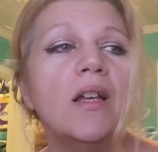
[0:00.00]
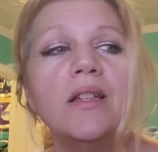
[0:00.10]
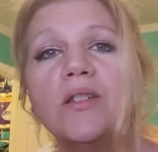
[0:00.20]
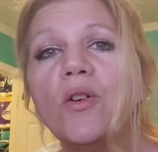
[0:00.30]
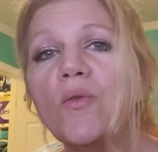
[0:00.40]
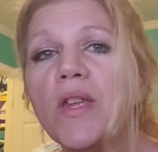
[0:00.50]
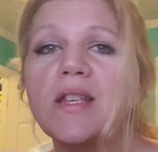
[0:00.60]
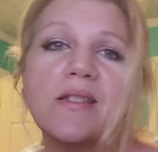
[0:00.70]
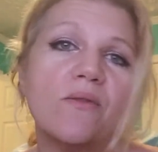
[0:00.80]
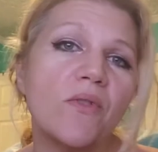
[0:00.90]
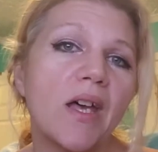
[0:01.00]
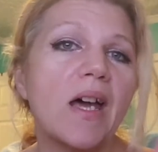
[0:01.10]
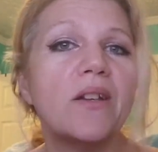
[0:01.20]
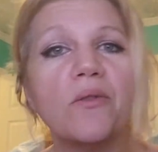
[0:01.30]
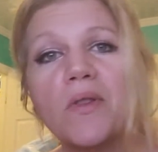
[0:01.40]
no this, no
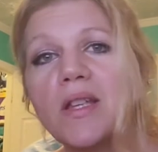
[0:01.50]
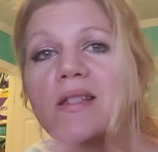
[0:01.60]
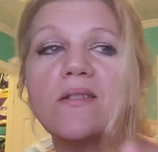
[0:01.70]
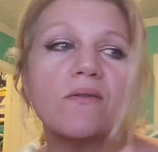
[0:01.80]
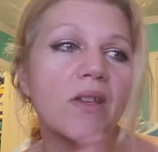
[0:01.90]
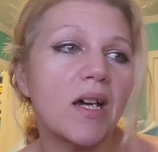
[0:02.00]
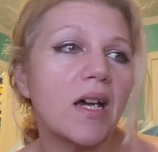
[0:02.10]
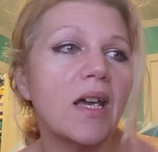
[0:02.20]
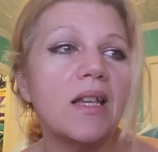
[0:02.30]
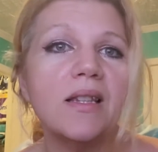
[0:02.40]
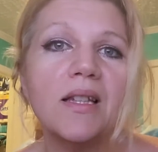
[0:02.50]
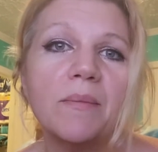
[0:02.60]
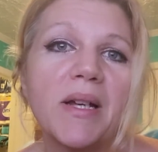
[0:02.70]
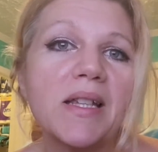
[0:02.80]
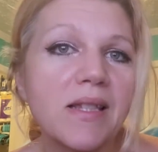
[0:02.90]
that, no this, no that, and
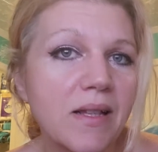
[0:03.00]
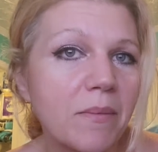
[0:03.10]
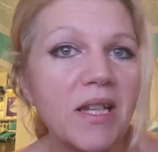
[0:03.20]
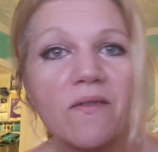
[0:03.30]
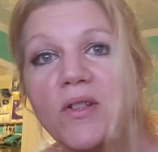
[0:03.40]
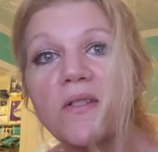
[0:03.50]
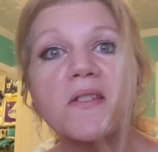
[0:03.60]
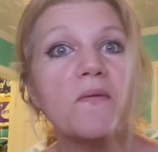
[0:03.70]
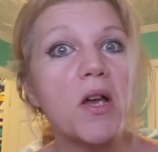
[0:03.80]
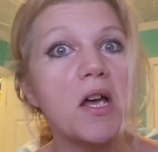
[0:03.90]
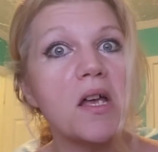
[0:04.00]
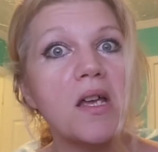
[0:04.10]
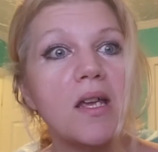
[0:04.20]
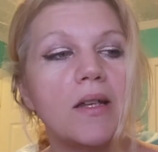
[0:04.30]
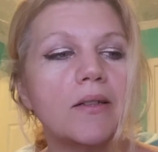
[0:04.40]
then my stomach feels
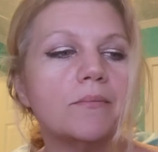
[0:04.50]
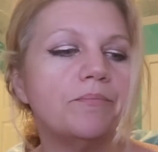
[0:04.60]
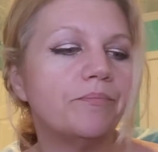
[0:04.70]
fine.